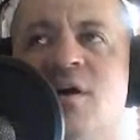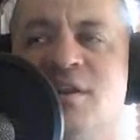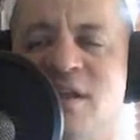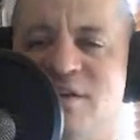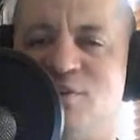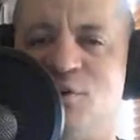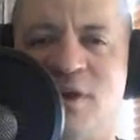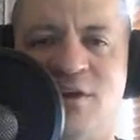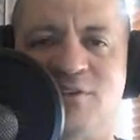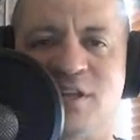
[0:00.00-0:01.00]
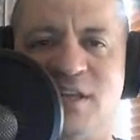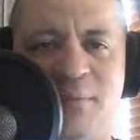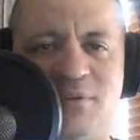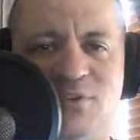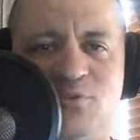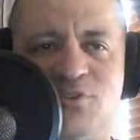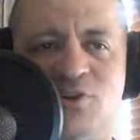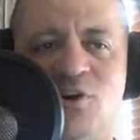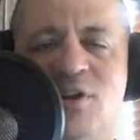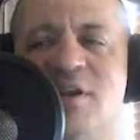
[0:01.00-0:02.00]
and then I said, okay, let's get the episode
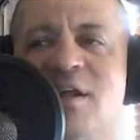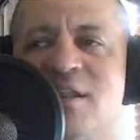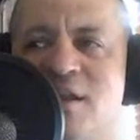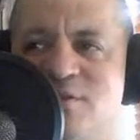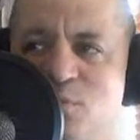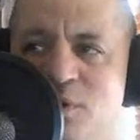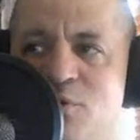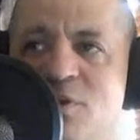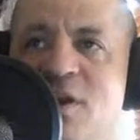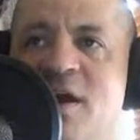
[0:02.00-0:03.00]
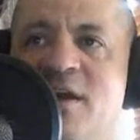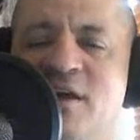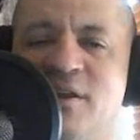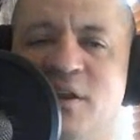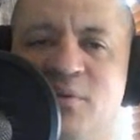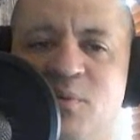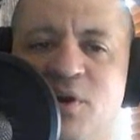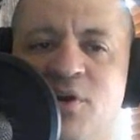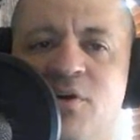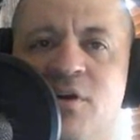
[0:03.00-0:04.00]
started, and then it's We Own the Night. And then
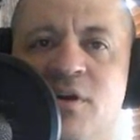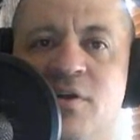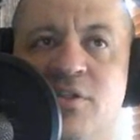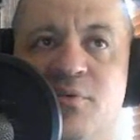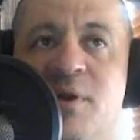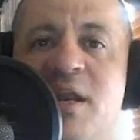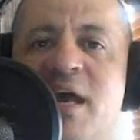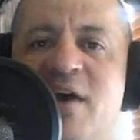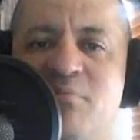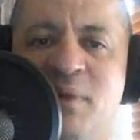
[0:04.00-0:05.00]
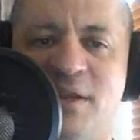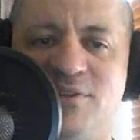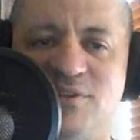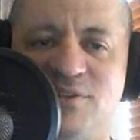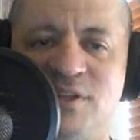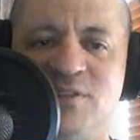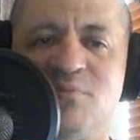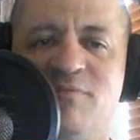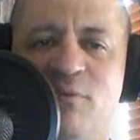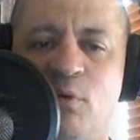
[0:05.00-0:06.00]
we're 3.5 minutes into this
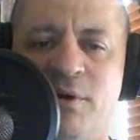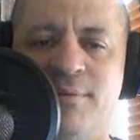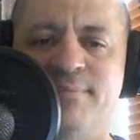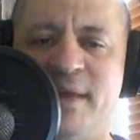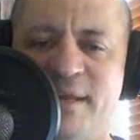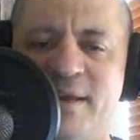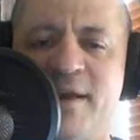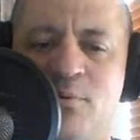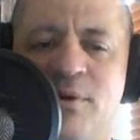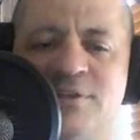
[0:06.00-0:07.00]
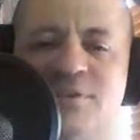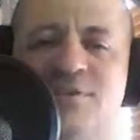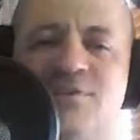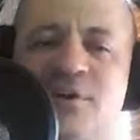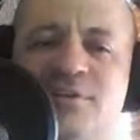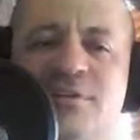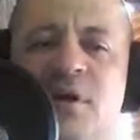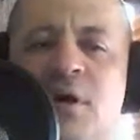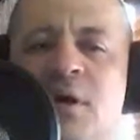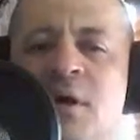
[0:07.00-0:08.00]
before any kind of wrestling starts.
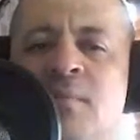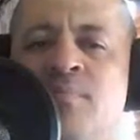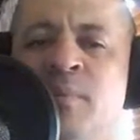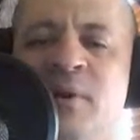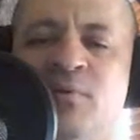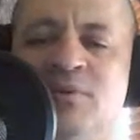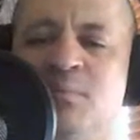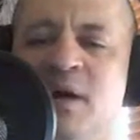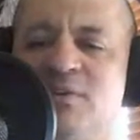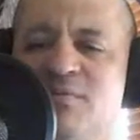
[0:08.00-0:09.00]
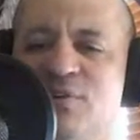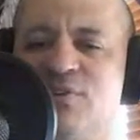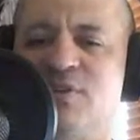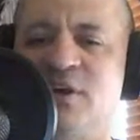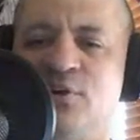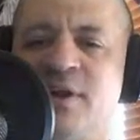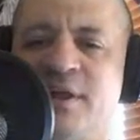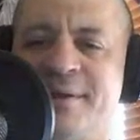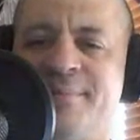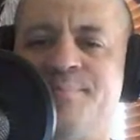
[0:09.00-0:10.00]
But it was Masha versus Killer
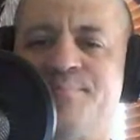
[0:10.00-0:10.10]
Kelly.